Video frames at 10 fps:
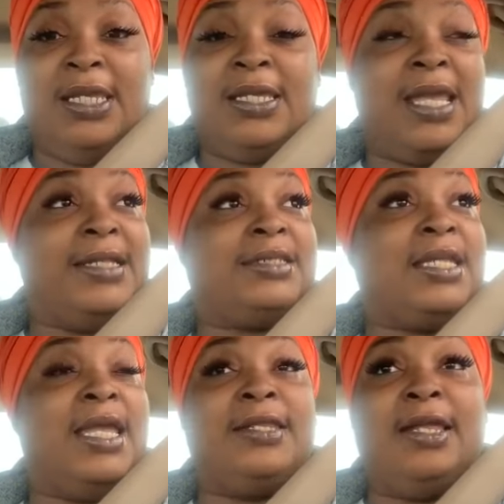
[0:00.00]
He can't
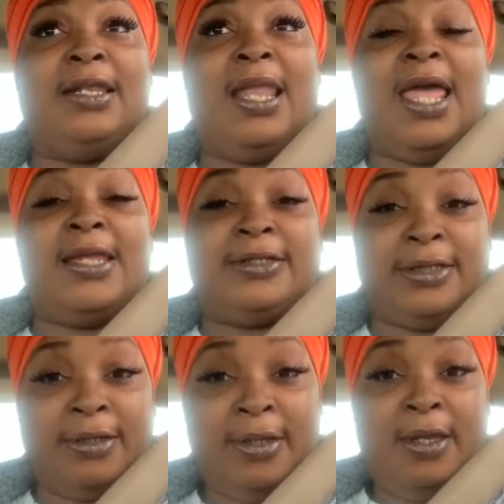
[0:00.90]
stand the
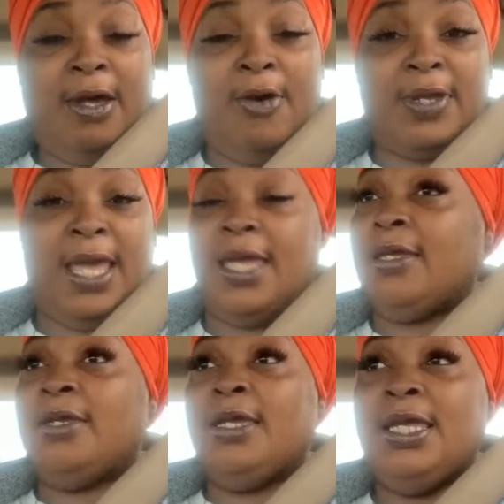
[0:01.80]
light.
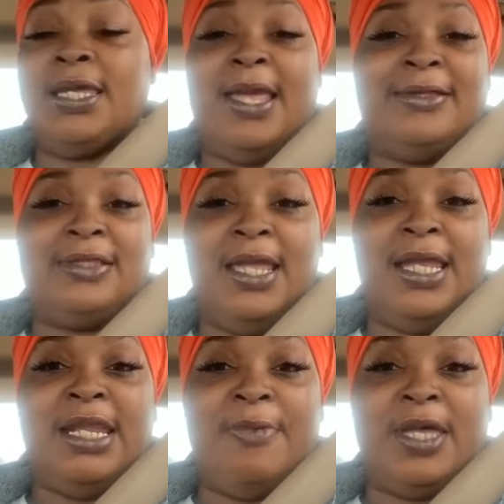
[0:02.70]
Okay? He can't
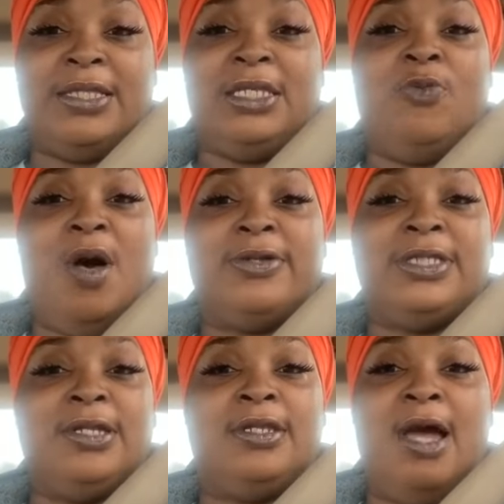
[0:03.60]
stand there because he
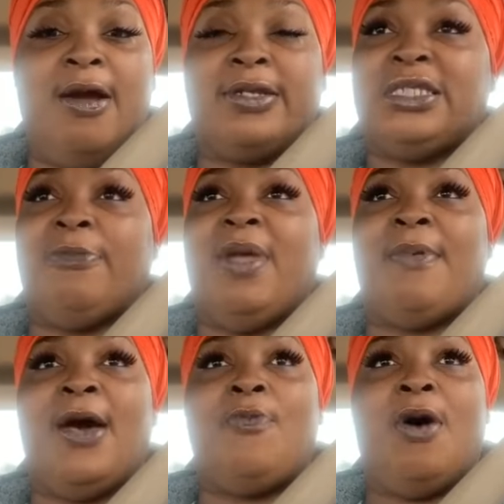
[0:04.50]
walks in the darkness. And
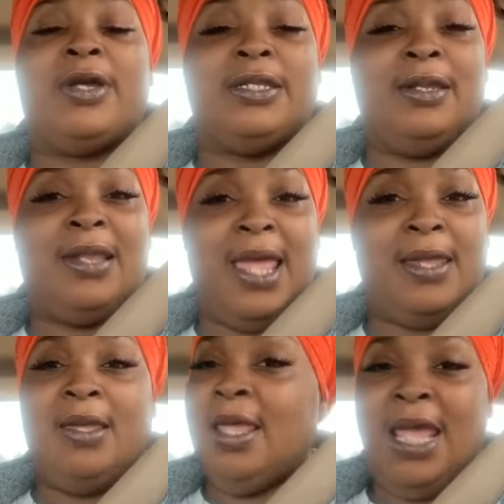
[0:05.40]
baby, I walk in the
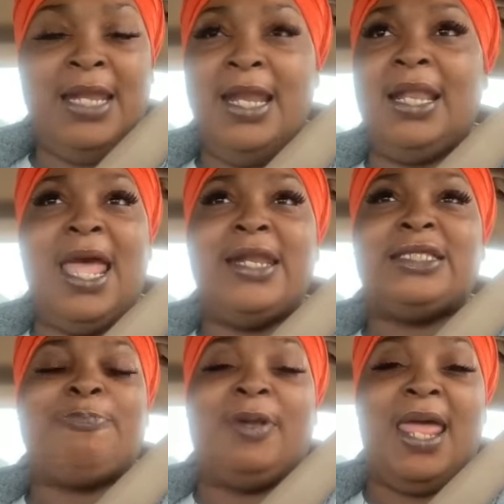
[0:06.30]
light. And that light
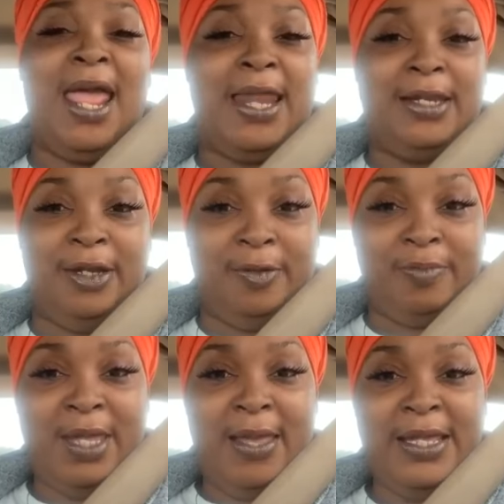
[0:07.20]
is blinding
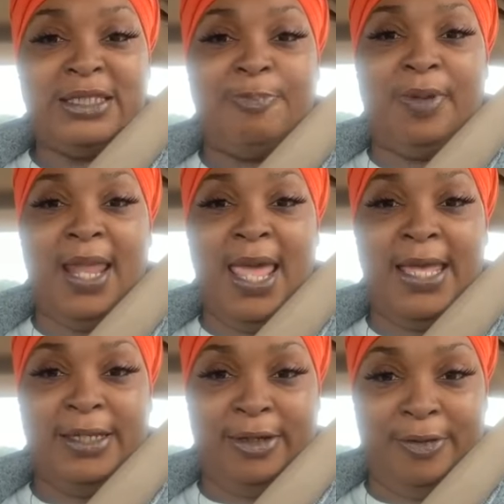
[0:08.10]
him. It's
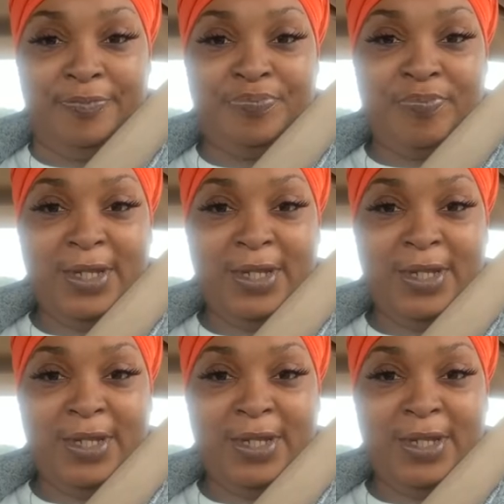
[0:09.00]
blinding him.